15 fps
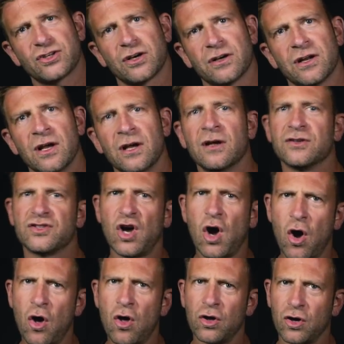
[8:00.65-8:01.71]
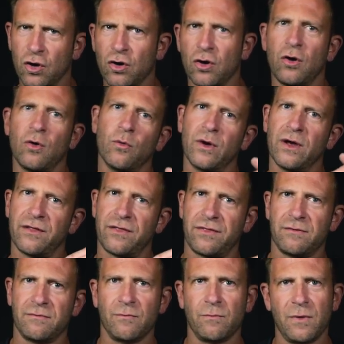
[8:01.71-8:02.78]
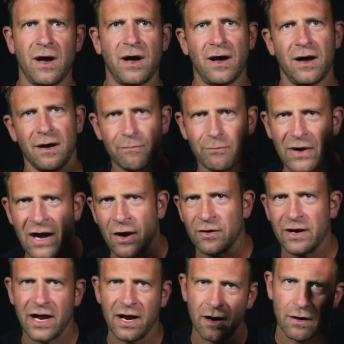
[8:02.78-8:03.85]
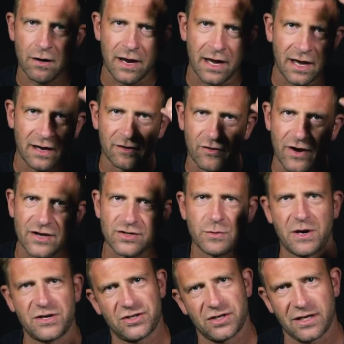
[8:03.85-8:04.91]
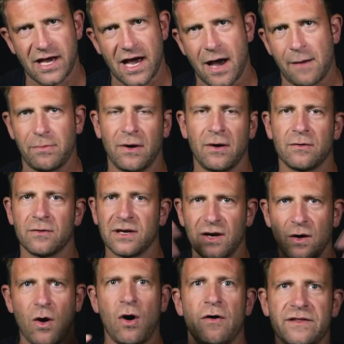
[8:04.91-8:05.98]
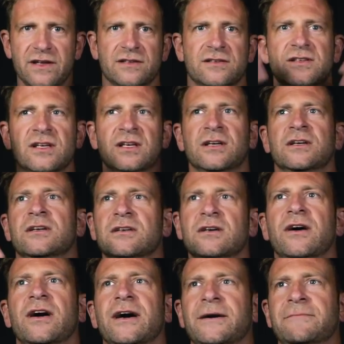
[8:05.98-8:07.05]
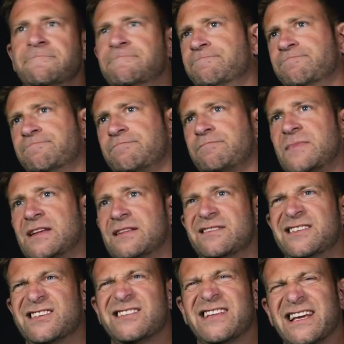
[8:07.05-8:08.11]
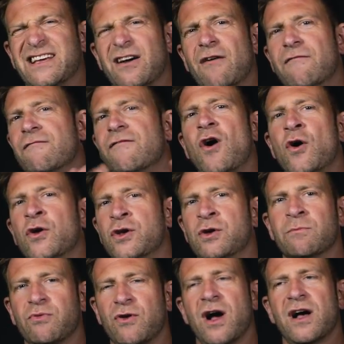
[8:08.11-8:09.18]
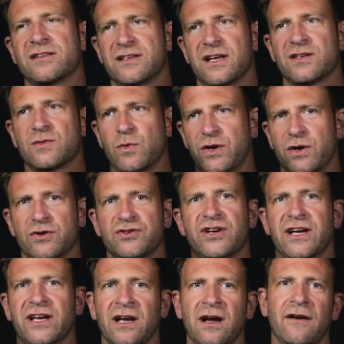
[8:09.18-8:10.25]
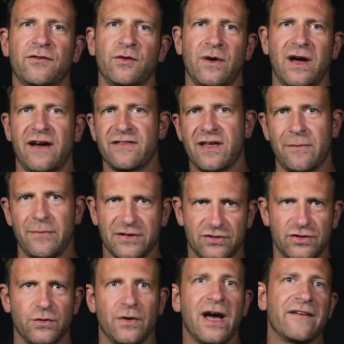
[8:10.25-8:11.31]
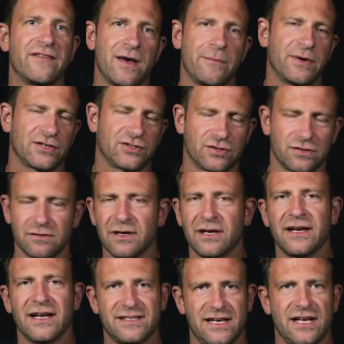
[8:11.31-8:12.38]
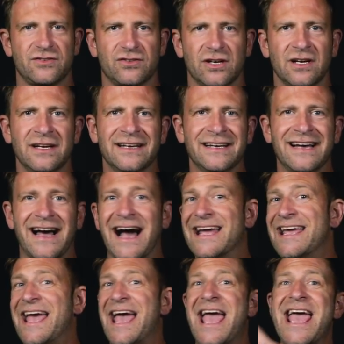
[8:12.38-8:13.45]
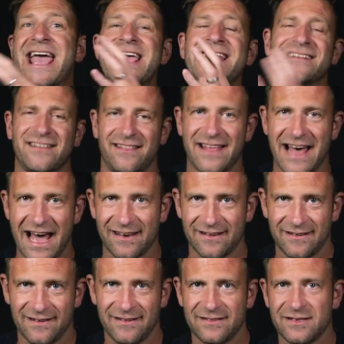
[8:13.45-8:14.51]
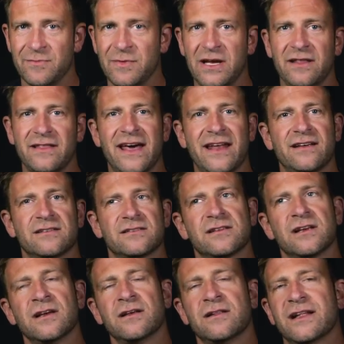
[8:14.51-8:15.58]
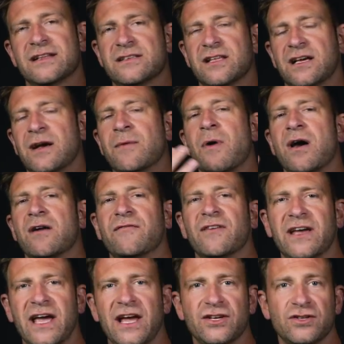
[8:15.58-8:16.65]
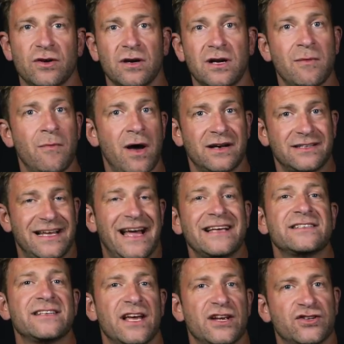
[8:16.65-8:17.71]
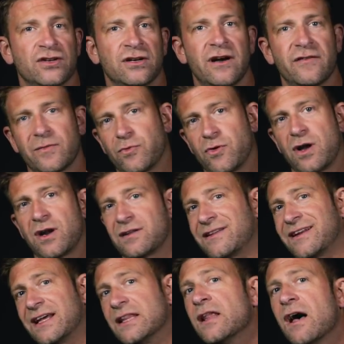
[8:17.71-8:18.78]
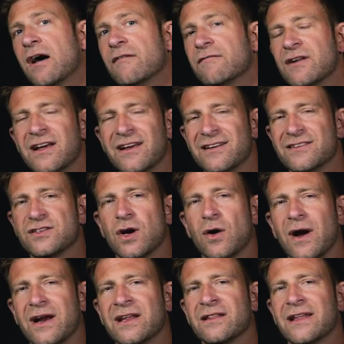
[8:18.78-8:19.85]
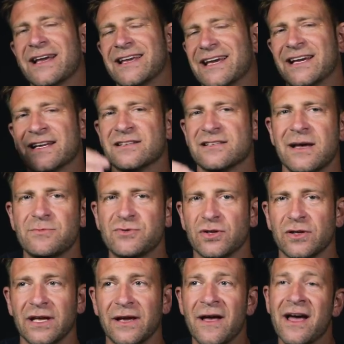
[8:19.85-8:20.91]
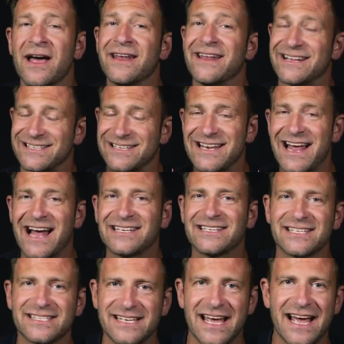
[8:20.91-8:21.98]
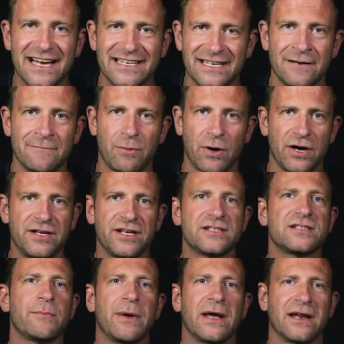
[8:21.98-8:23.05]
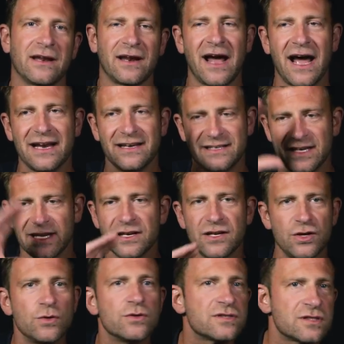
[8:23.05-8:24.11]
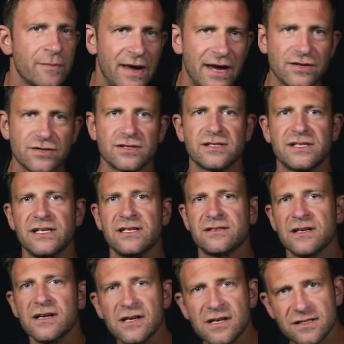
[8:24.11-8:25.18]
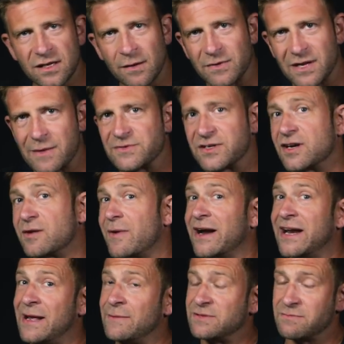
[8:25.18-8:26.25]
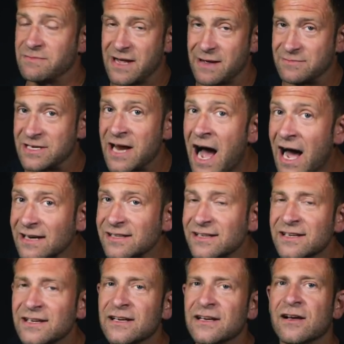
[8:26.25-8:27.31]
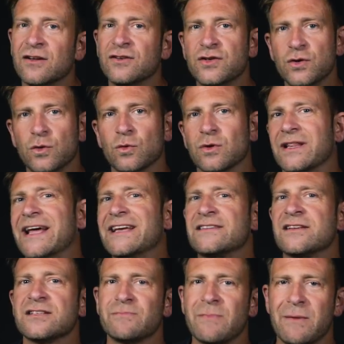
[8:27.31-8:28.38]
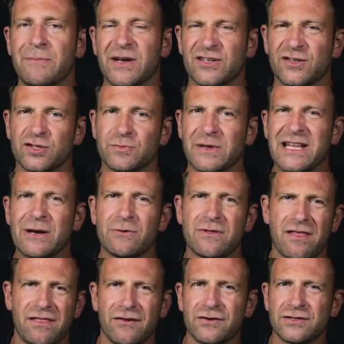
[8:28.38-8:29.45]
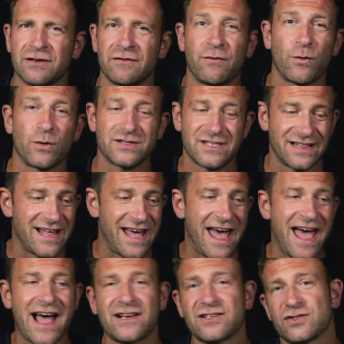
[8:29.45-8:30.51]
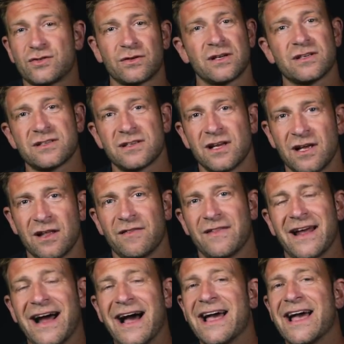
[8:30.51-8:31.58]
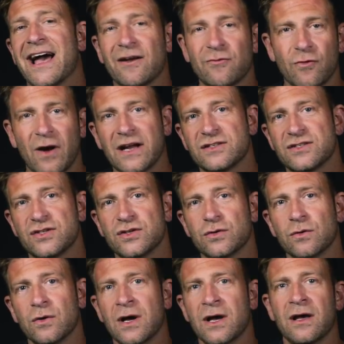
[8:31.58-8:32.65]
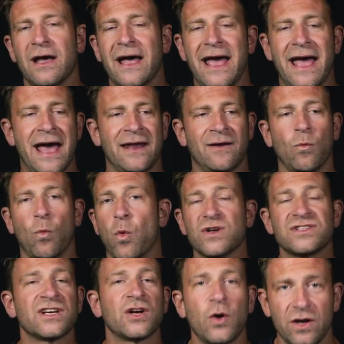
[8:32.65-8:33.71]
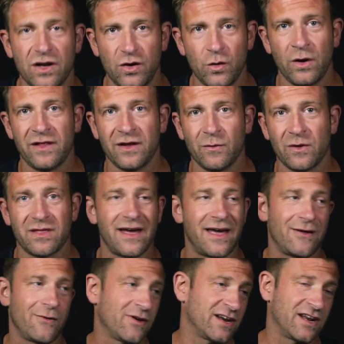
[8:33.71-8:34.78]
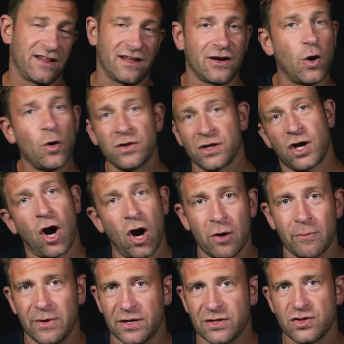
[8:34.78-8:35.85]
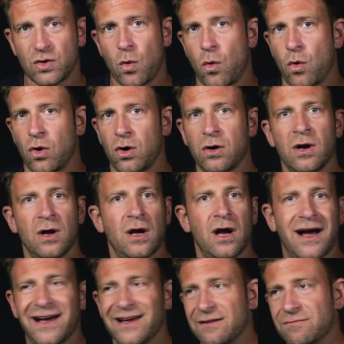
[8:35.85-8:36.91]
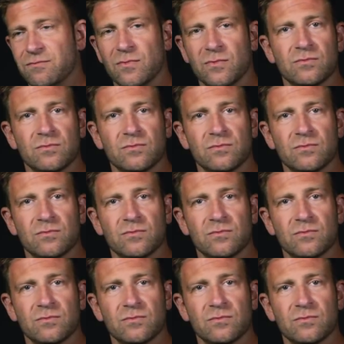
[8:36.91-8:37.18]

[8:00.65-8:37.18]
shirt, tall girl with uh, brown hair and graduation cap, or, you know, all these, um, just like a volume process where you're checking off, do I have that picture, do I have that picture, et cetera. I hate that. To me, that is, that's the commodification or commoditization of a product that I loved, so I didn't like it conceptually. That's not to say I didn't participate in it. I did use some agencies, sometimes under my name, sometimes not, to license my pictures, but they were the thirds and fours and the extras that I had rights to and wasn't going to do anything with. They were gonna go in the garbage, or I,